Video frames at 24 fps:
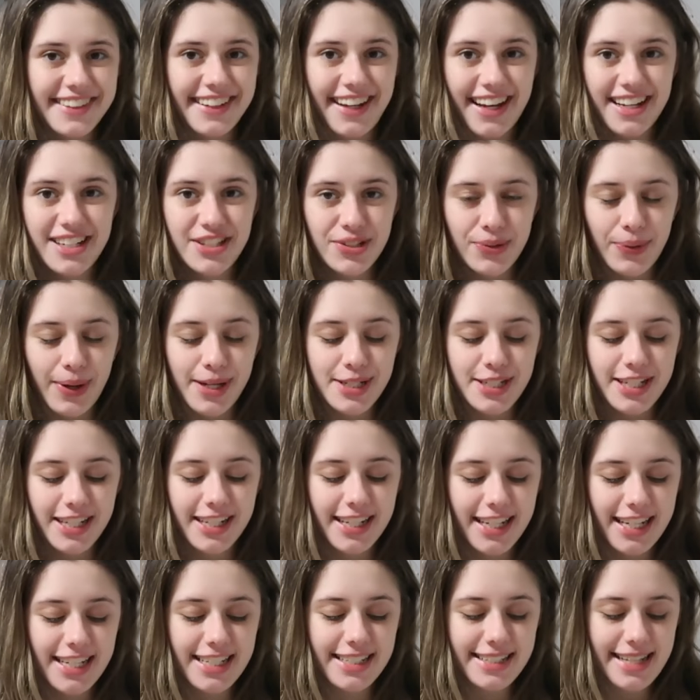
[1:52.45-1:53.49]
The next
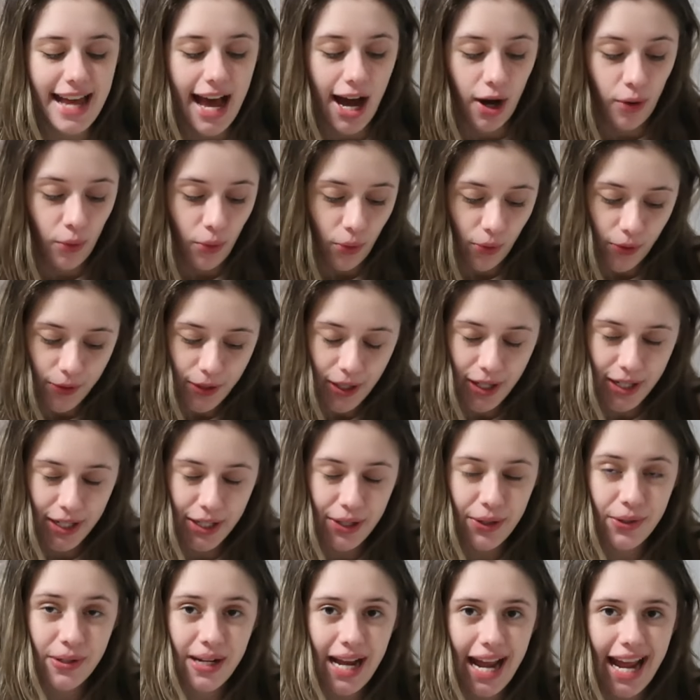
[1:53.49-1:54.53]
question is, how old are
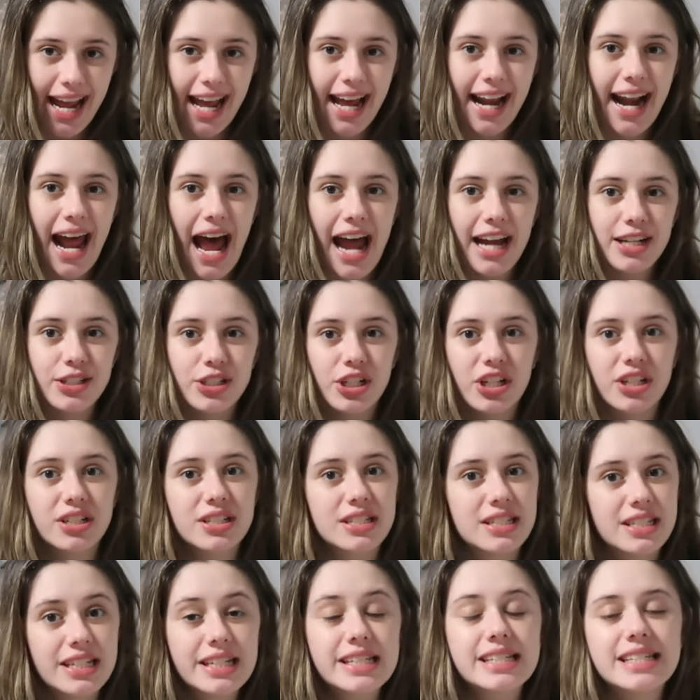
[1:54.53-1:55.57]
you? And I
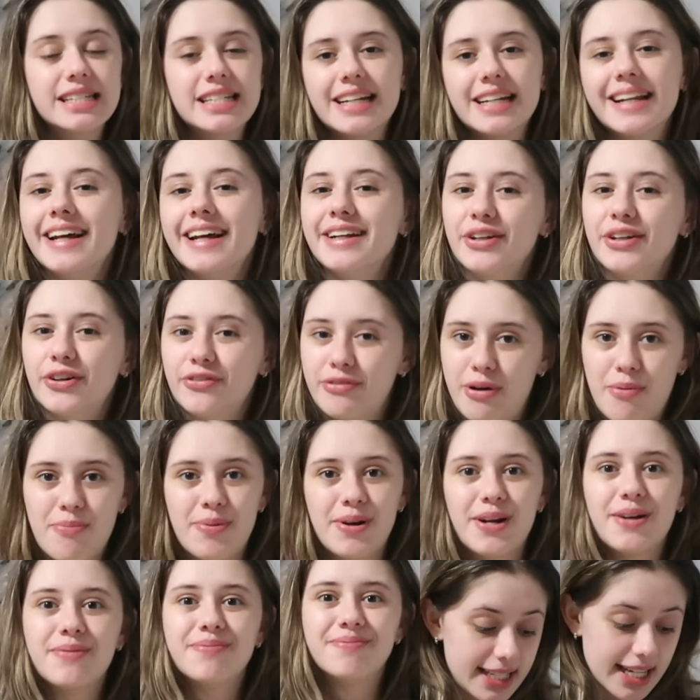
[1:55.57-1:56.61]
turned 16 in
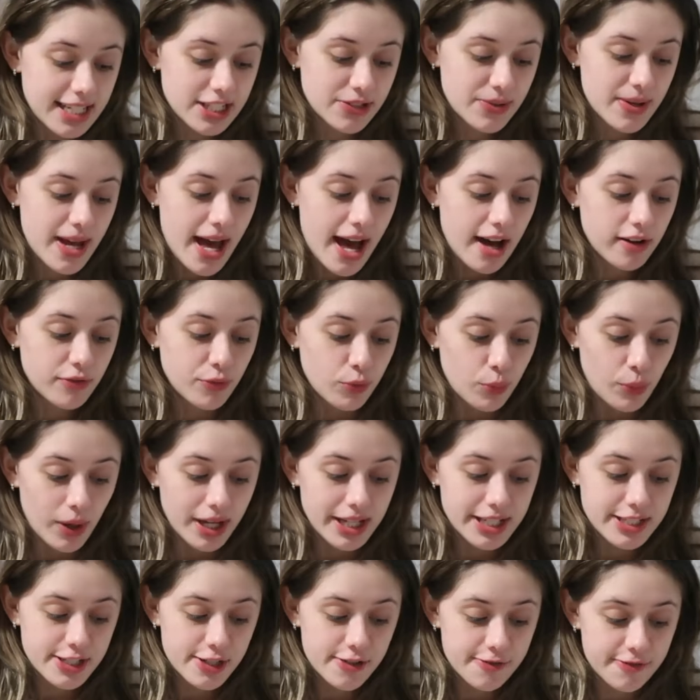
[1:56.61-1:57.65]
November. Next we have,
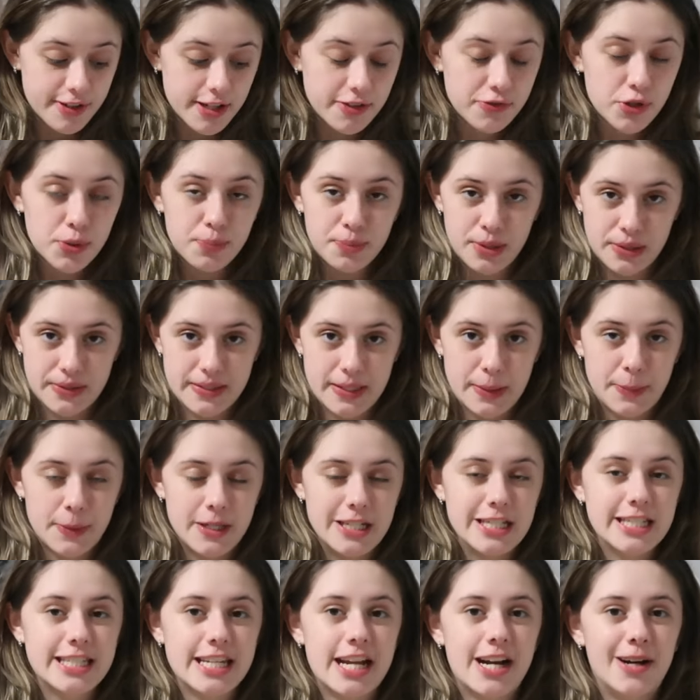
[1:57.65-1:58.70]
what is your favorite music
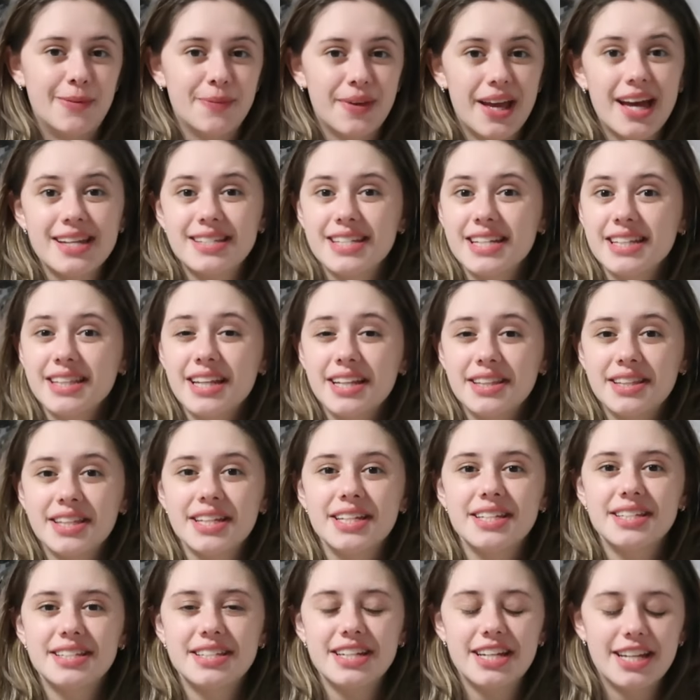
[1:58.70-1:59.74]
piece? And I'm guessing that
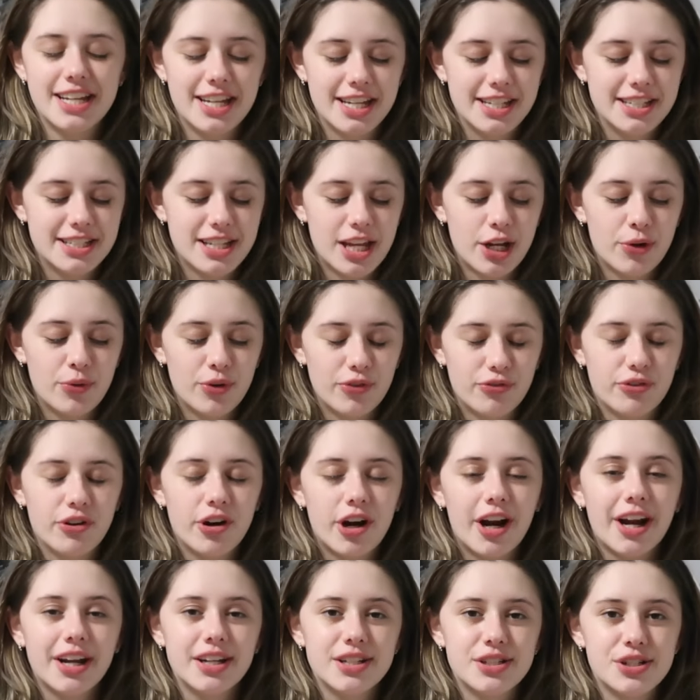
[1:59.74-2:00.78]
this is like
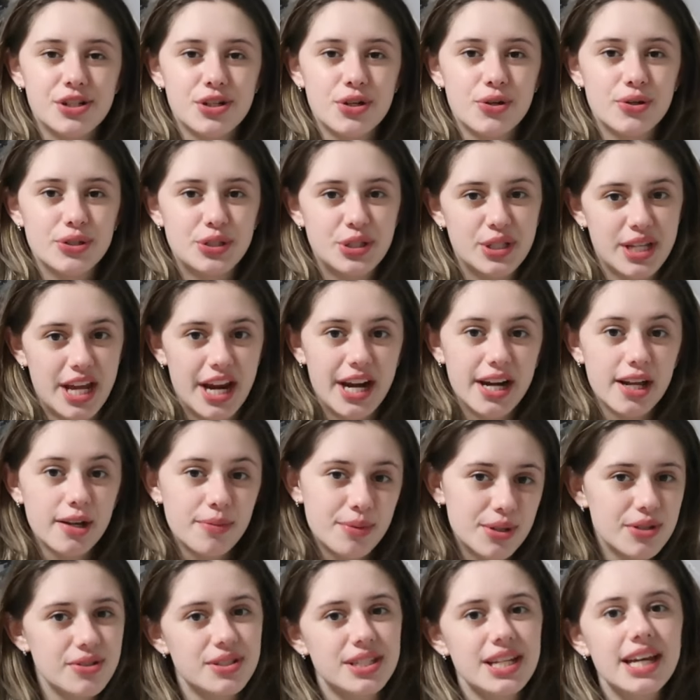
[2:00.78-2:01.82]
referring to skating
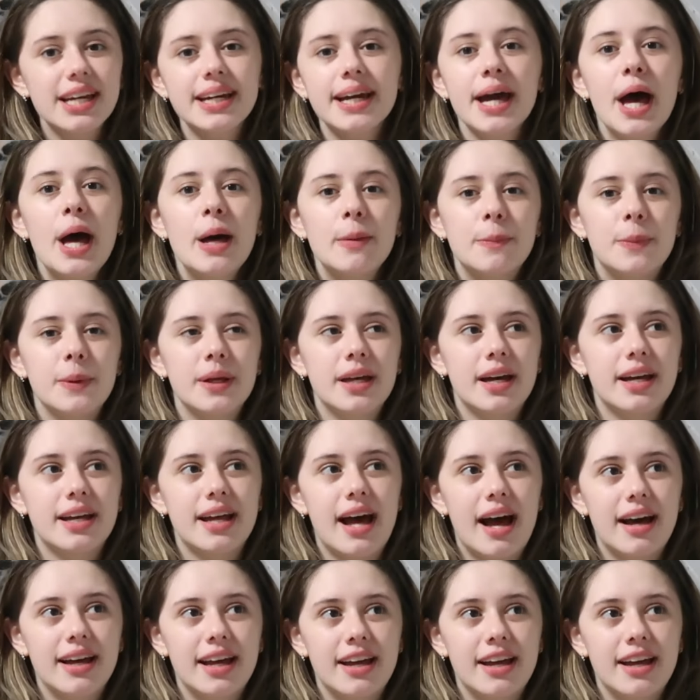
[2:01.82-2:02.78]
music, but